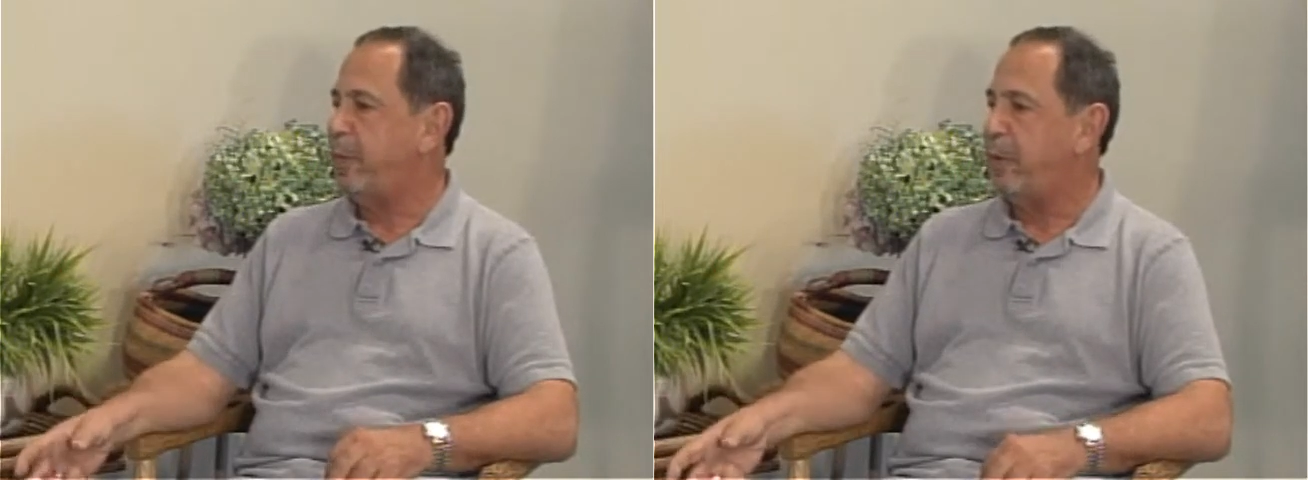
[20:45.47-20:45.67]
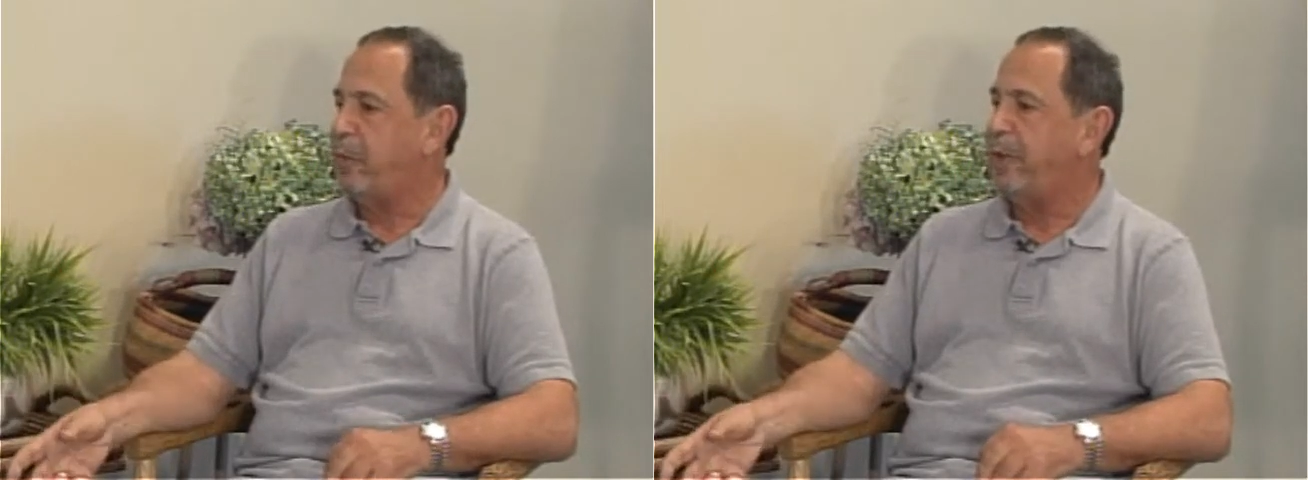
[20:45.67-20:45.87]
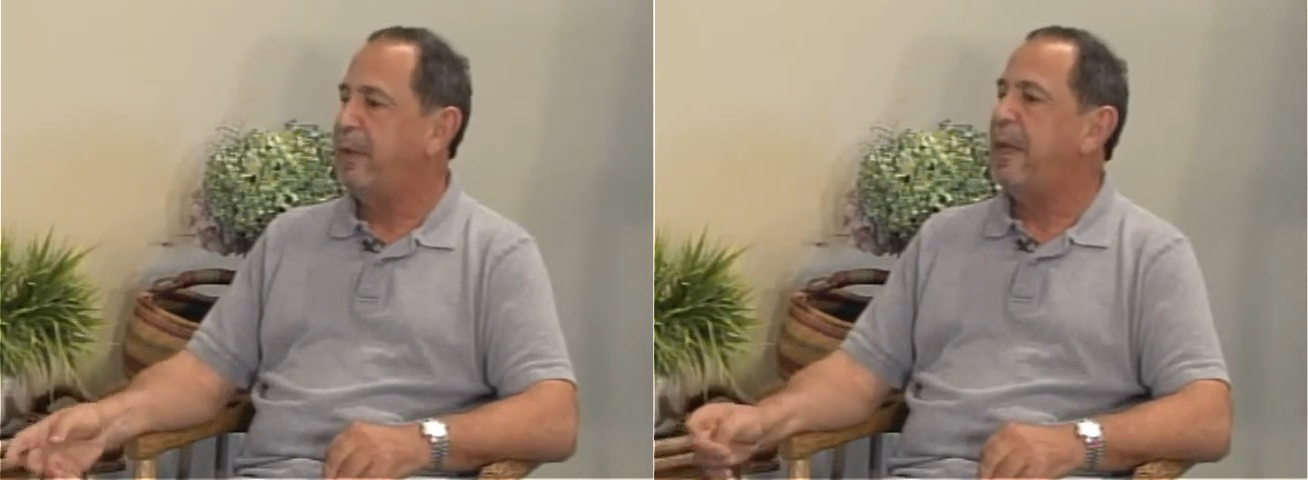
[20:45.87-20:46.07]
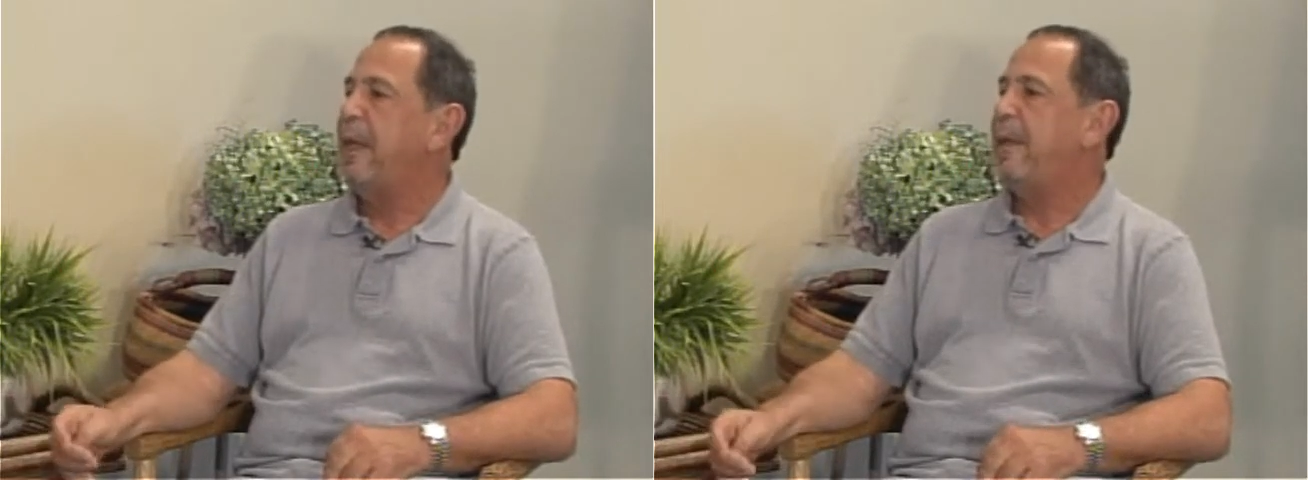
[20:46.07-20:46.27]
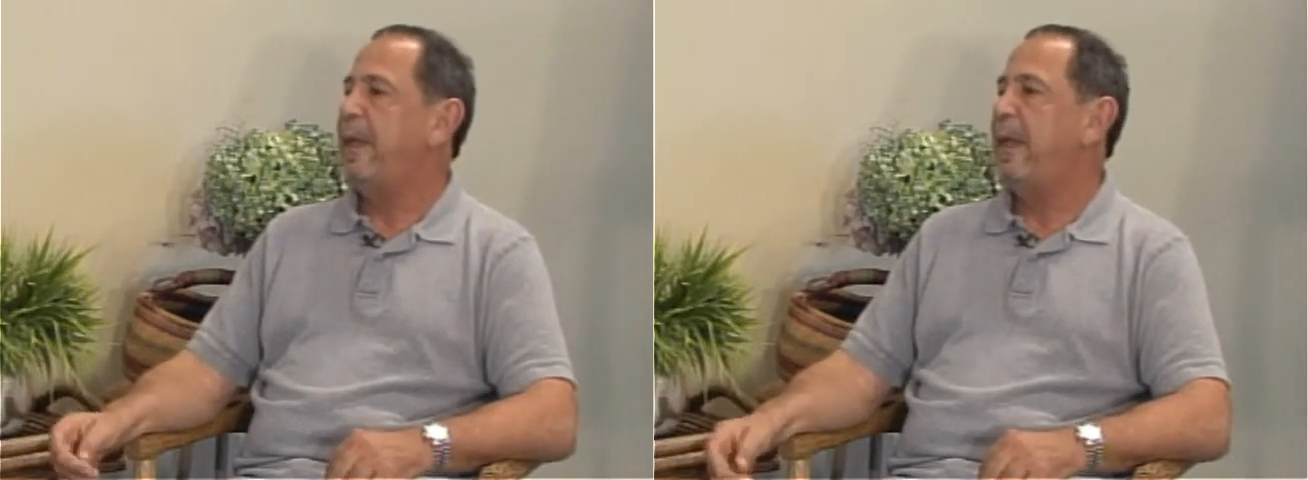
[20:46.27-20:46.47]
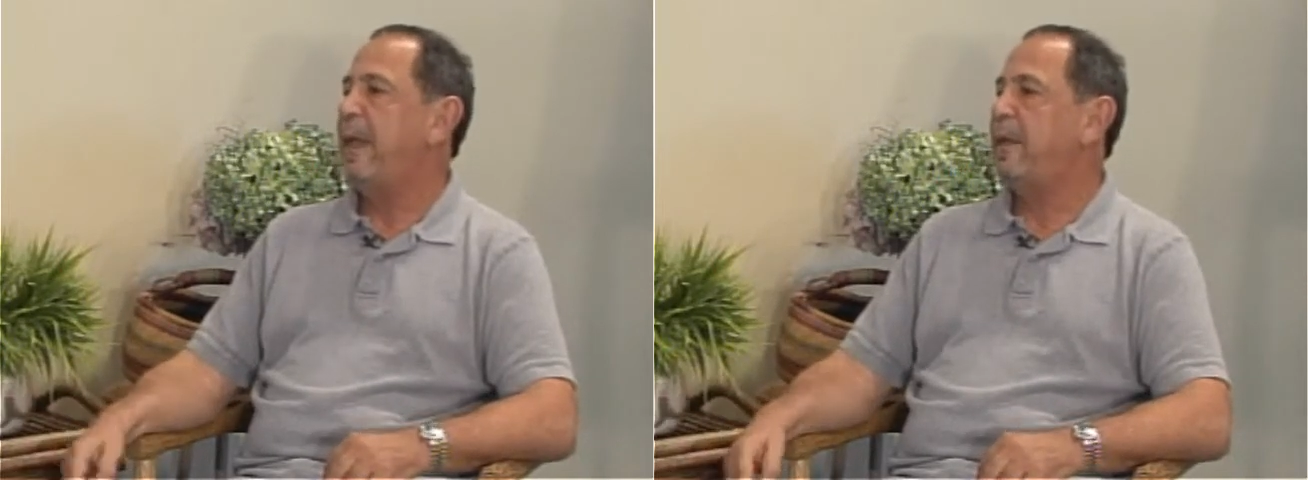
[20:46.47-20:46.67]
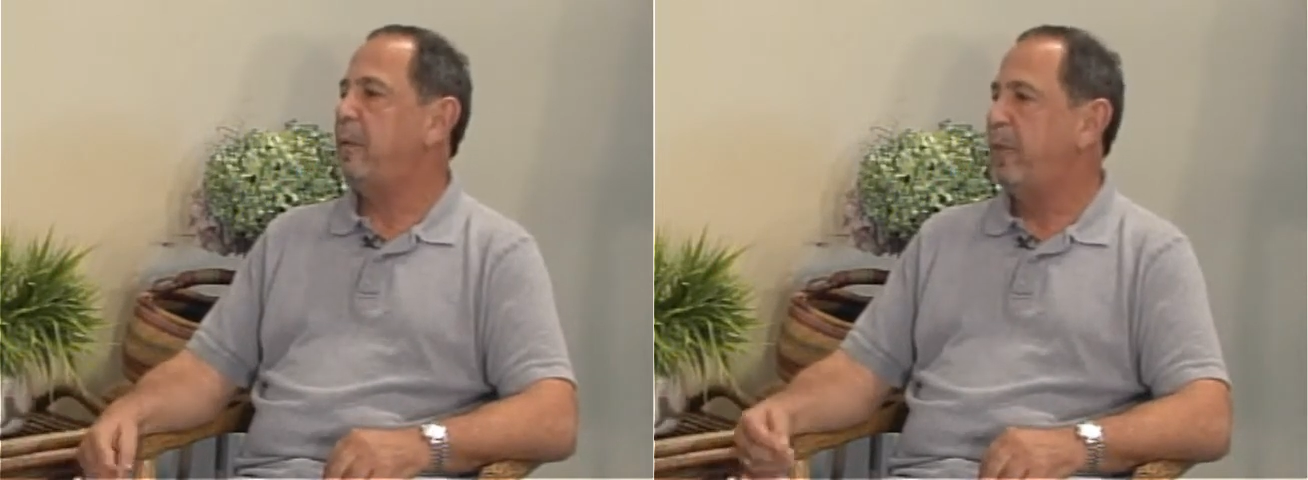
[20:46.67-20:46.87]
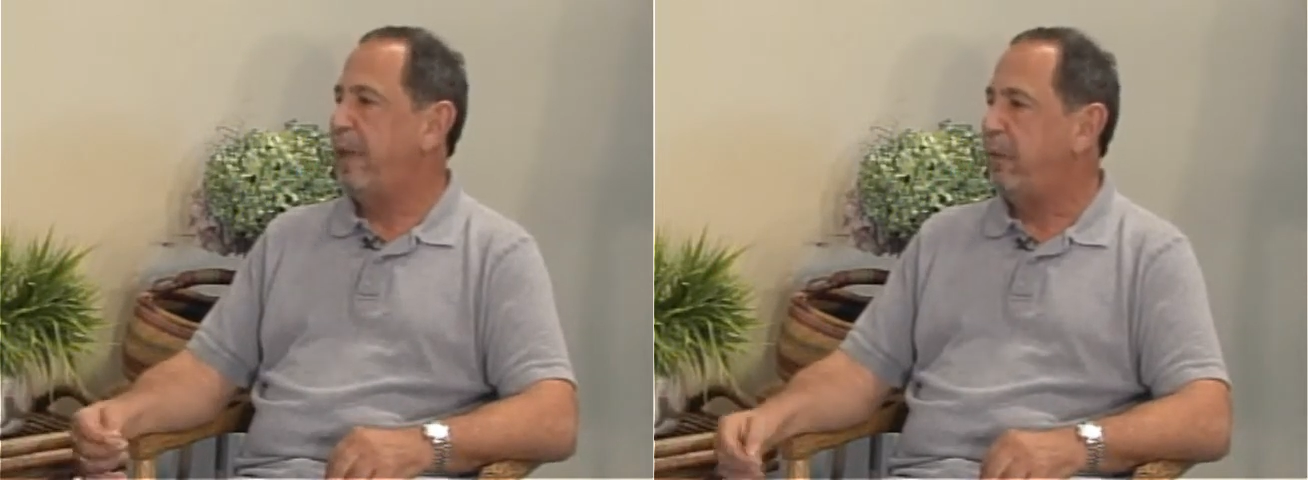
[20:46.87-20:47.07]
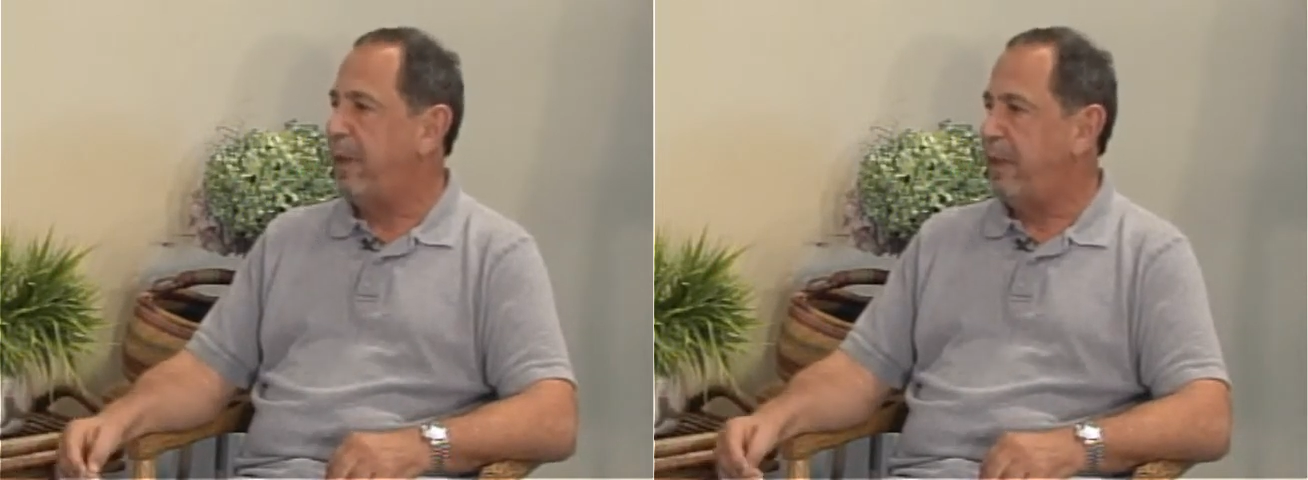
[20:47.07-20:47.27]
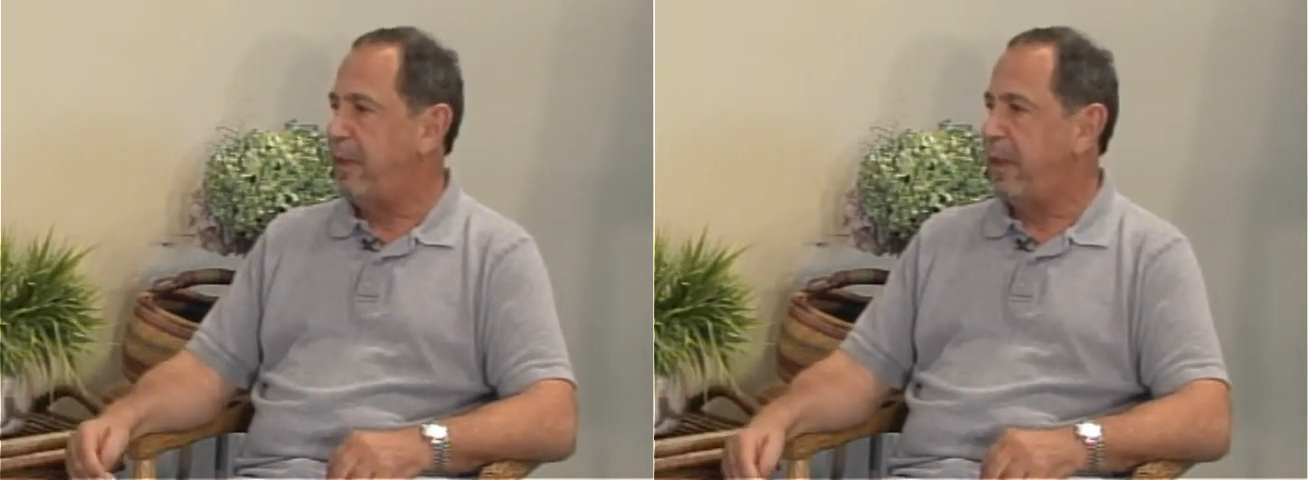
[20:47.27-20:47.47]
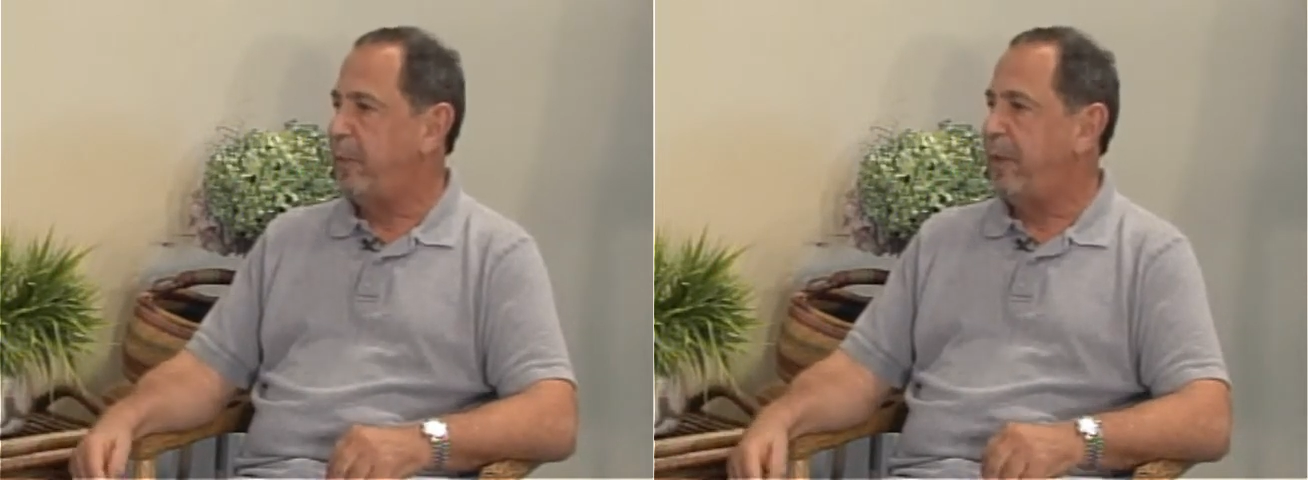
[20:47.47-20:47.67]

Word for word: But when they had a playwright like